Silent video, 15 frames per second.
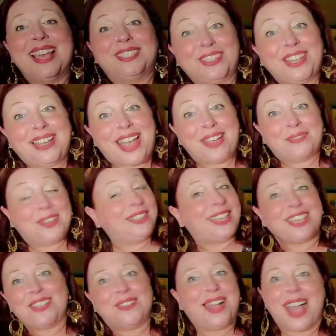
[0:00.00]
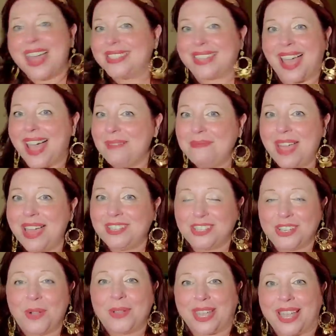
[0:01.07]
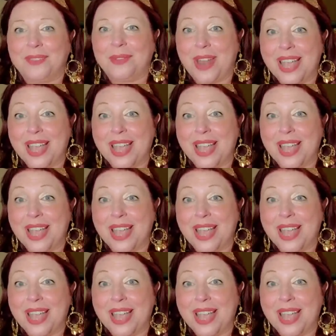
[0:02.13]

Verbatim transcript: Look, I really, you guys, I'm not joking.